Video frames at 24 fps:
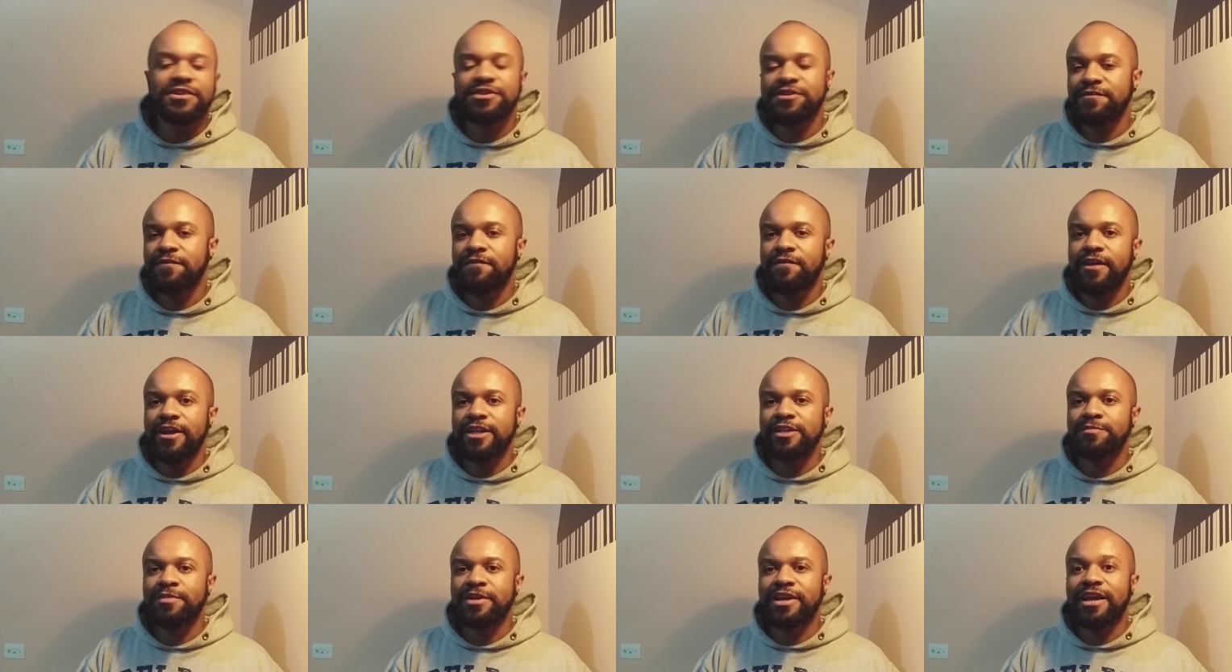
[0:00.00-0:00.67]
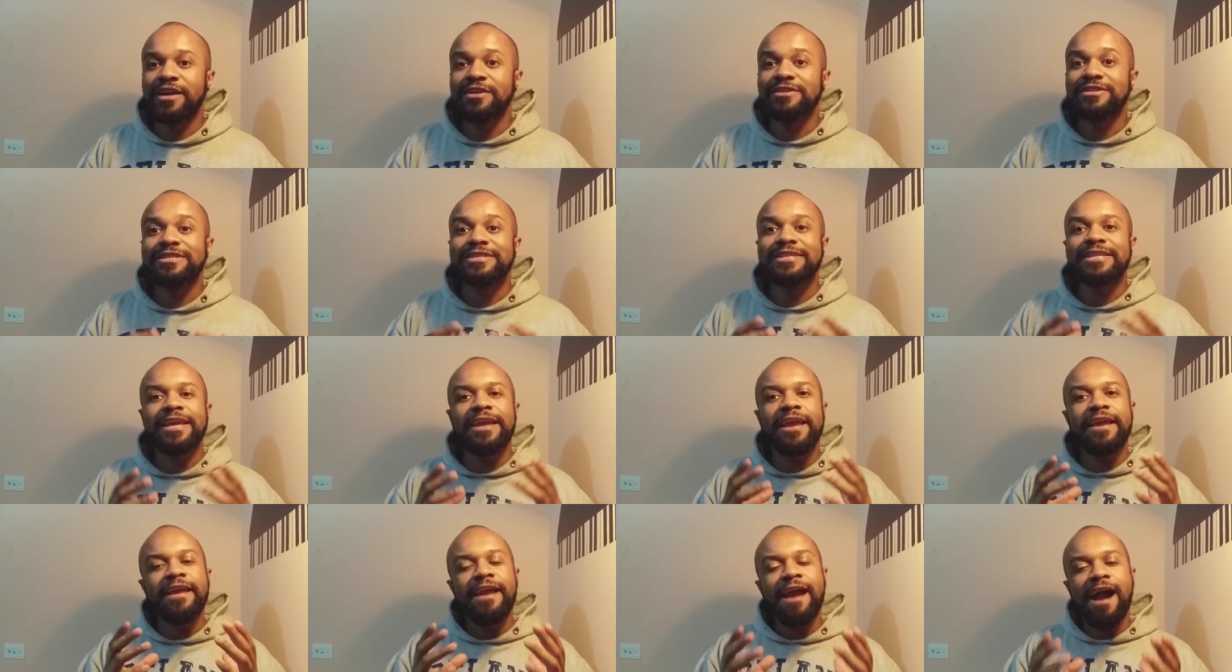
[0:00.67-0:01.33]
different because
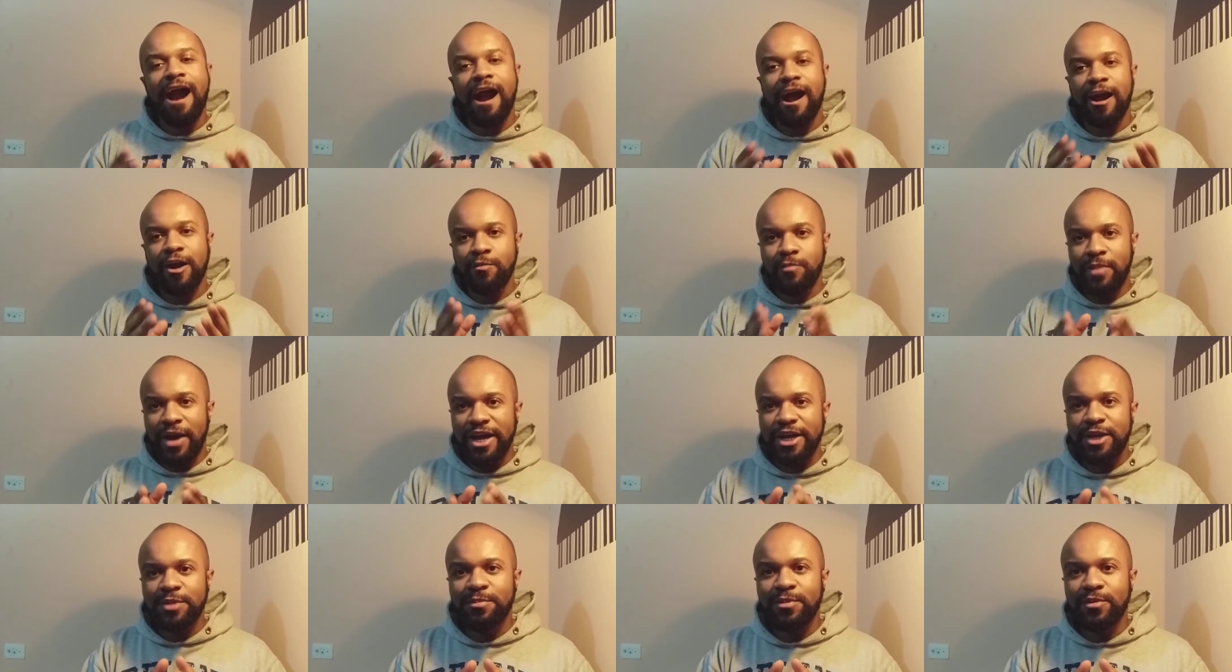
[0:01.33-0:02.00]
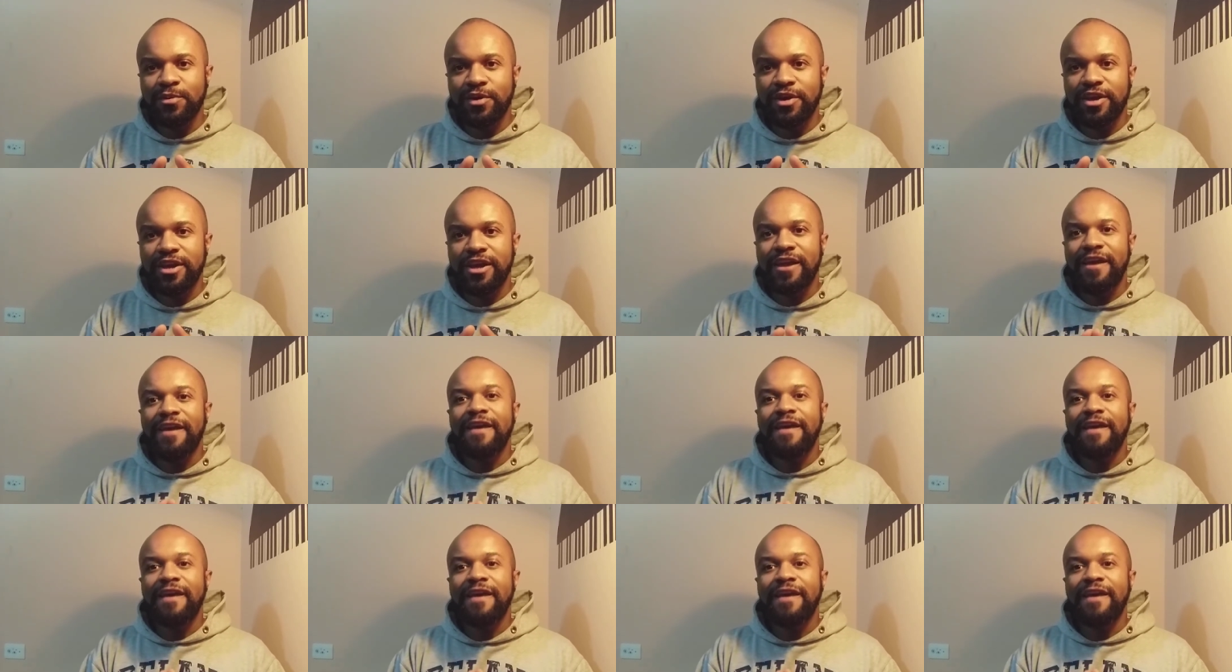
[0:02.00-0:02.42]
they are by the book.